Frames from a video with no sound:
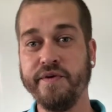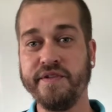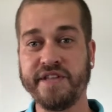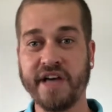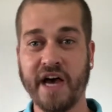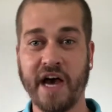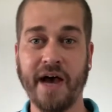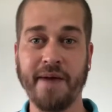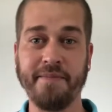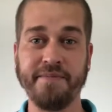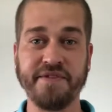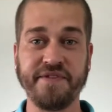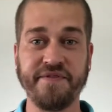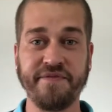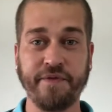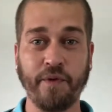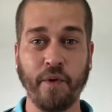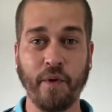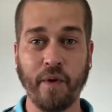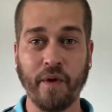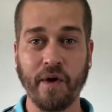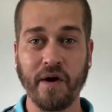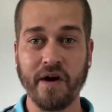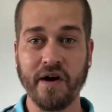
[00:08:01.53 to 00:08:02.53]
times
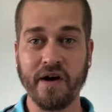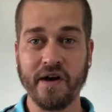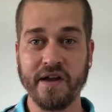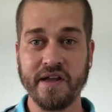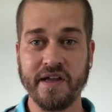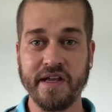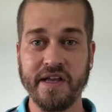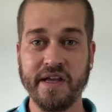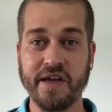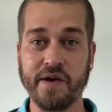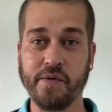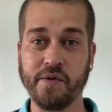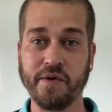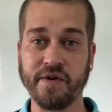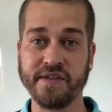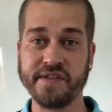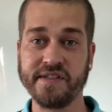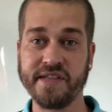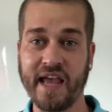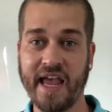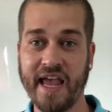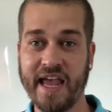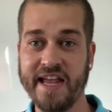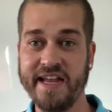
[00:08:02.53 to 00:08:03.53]
4
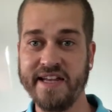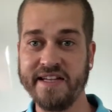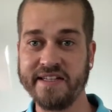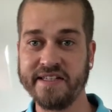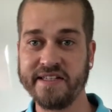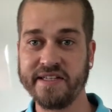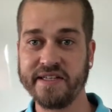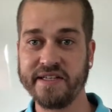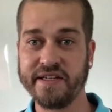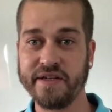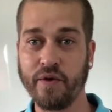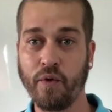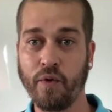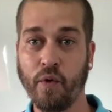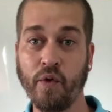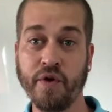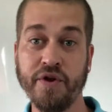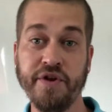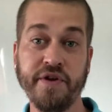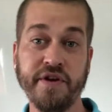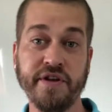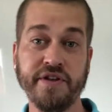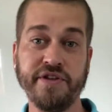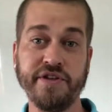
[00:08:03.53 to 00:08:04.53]
equals 8, or
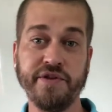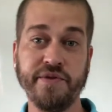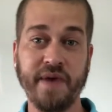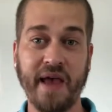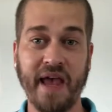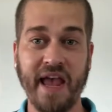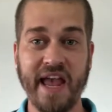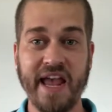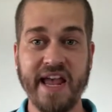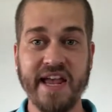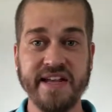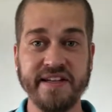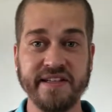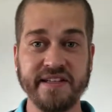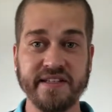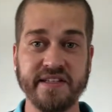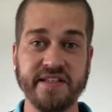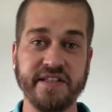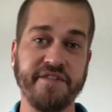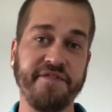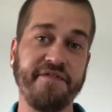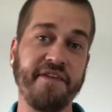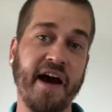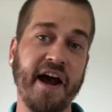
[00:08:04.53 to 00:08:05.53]
you can do 8
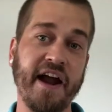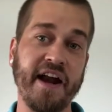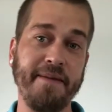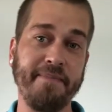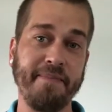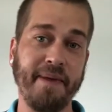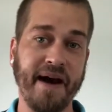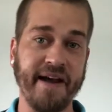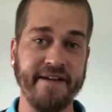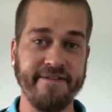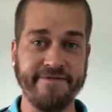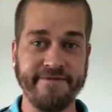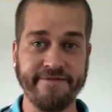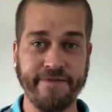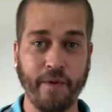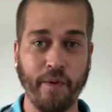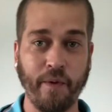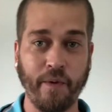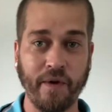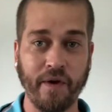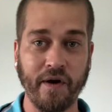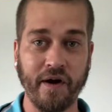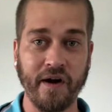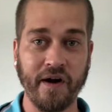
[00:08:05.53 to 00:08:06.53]
divided by
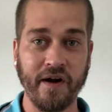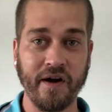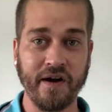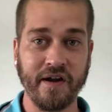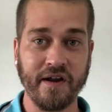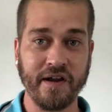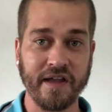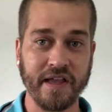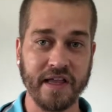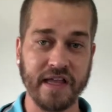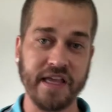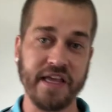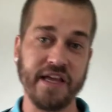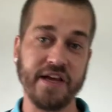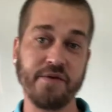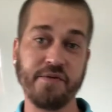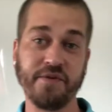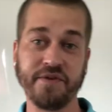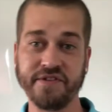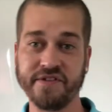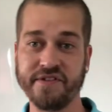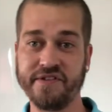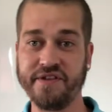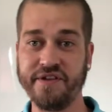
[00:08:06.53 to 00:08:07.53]
4
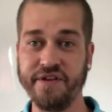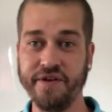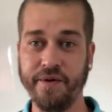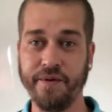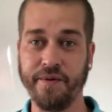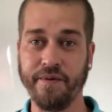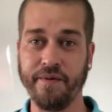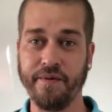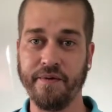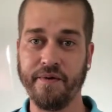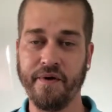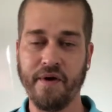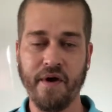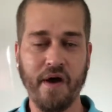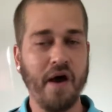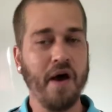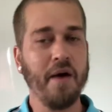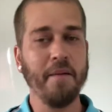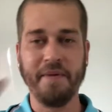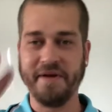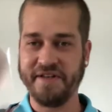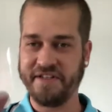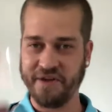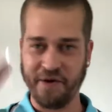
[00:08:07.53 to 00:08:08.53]
equals 2.
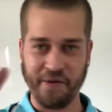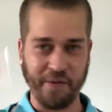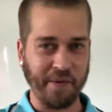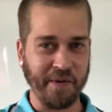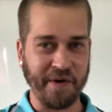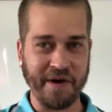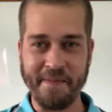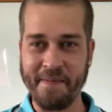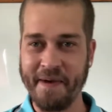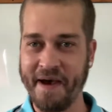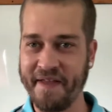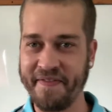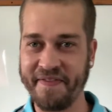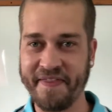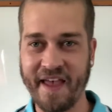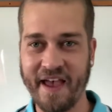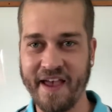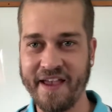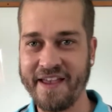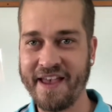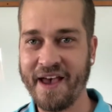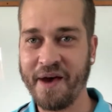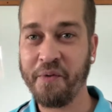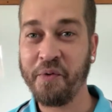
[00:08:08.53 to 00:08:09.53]
But don't worry about
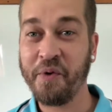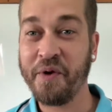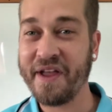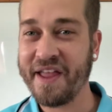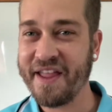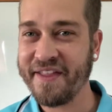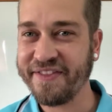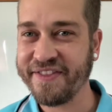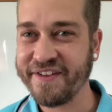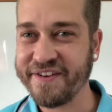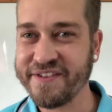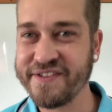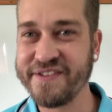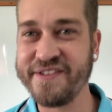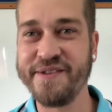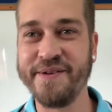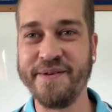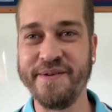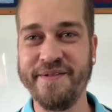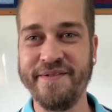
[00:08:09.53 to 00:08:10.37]
that yet, we'll get there soon.